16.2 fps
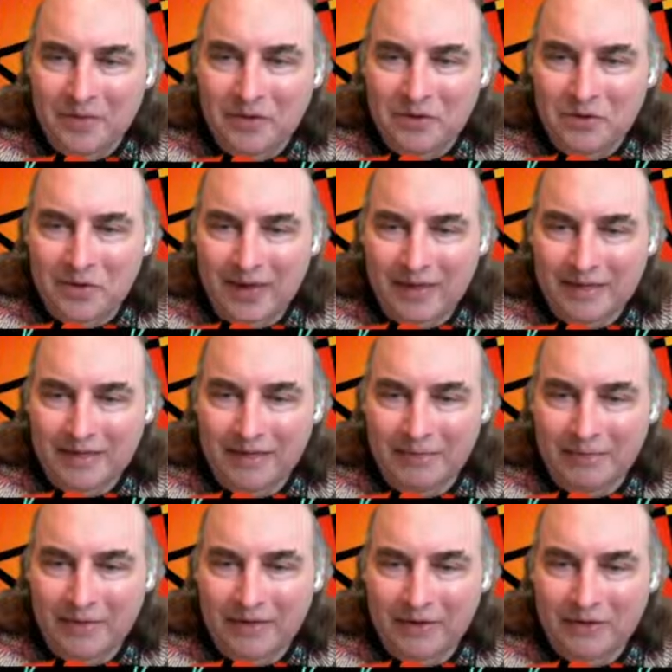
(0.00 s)
who has
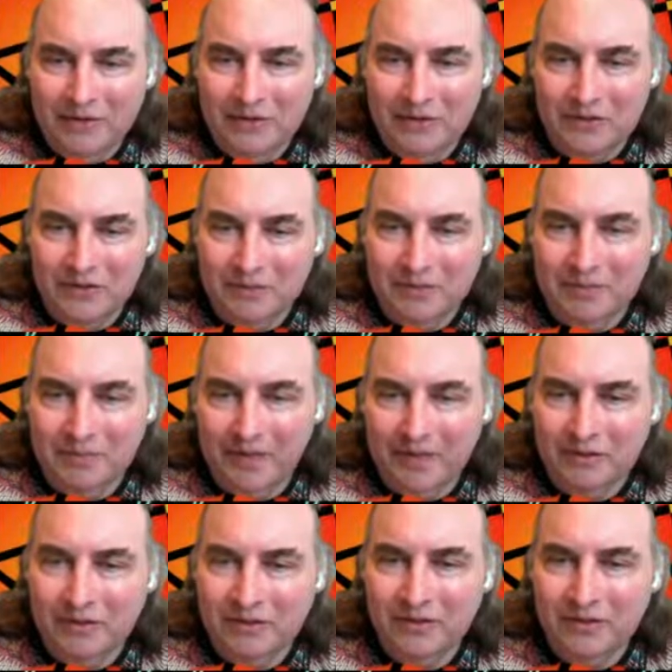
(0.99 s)
application service
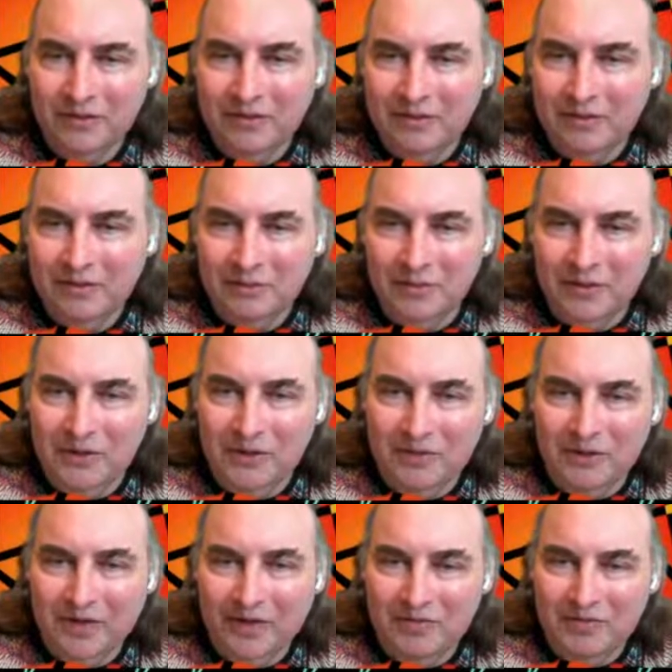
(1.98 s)
mesh where you
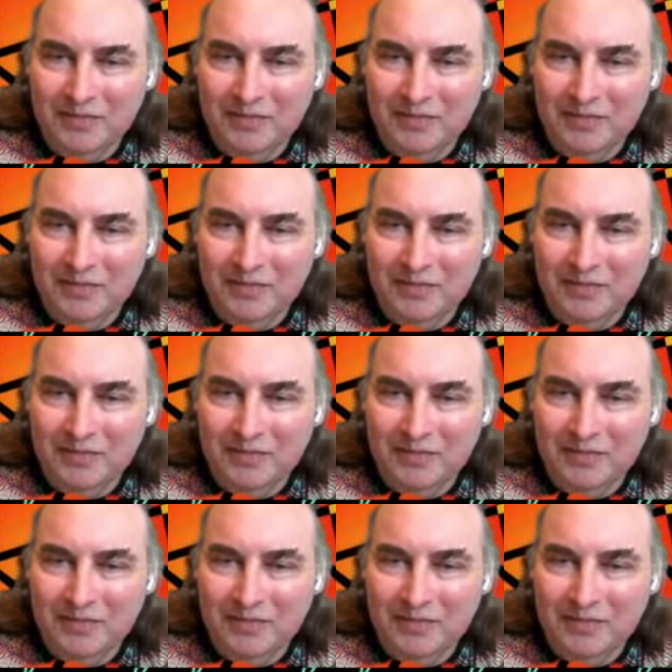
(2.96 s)
could have